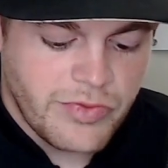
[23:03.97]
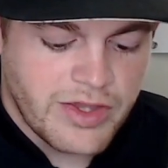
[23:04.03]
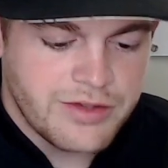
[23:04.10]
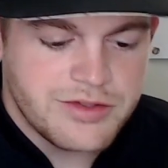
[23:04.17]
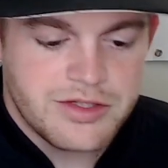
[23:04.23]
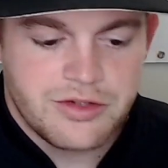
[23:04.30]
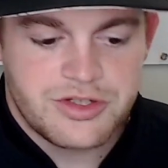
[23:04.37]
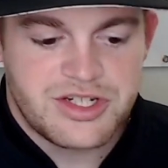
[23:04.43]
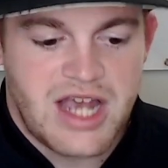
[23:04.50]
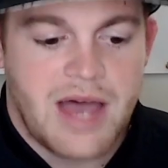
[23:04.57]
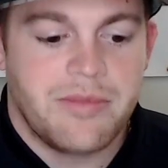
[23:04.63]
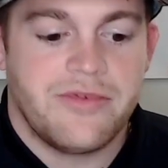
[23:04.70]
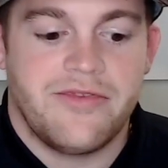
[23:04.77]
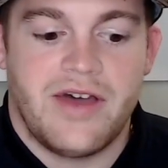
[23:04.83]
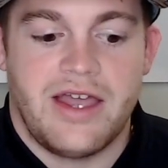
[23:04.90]
So
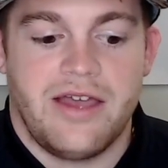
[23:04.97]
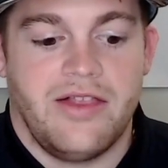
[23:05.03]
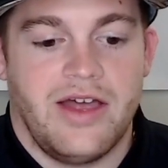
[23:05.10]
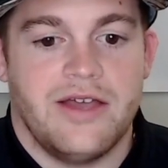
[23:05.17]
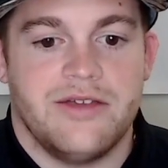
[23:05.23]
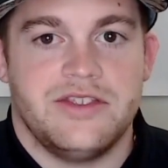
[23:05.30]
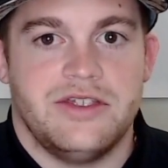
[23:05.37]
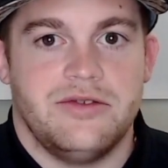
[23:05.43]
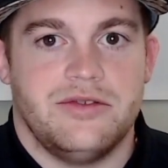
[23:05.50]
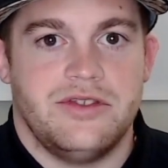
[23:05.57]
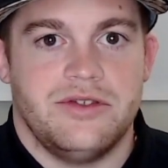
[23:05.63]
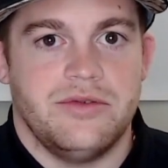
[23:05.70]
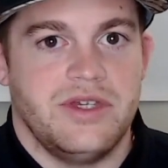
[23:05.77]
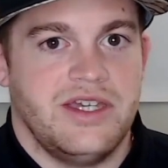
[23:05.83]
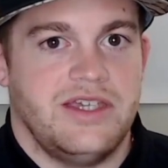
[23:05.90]
Shopify allows you
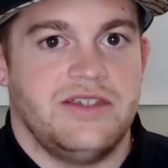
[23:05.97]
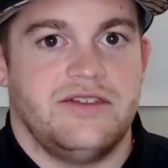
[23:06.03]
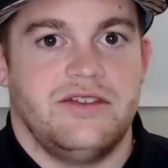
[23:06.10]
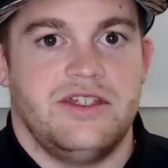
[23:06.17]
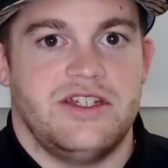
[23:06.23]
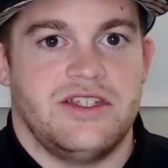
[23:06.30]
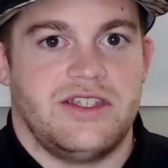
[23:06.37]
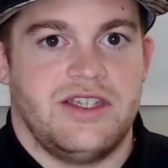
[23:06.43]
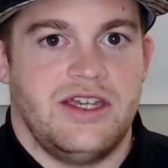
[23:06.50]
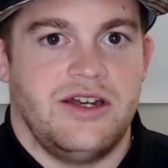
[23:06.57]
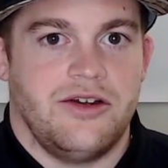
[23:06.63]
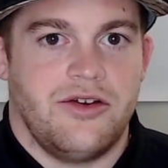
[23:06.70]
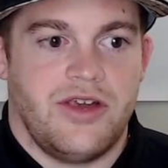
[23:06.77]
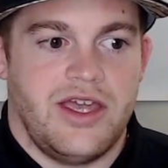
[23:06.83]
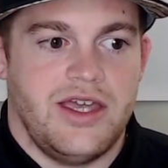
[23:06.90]
to easily just
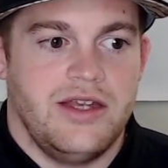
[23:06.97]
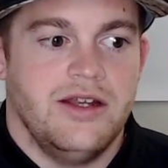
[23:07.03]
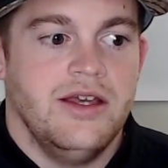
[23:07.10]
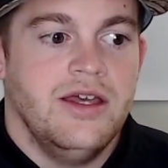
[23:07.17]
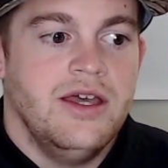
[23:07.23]
integrate.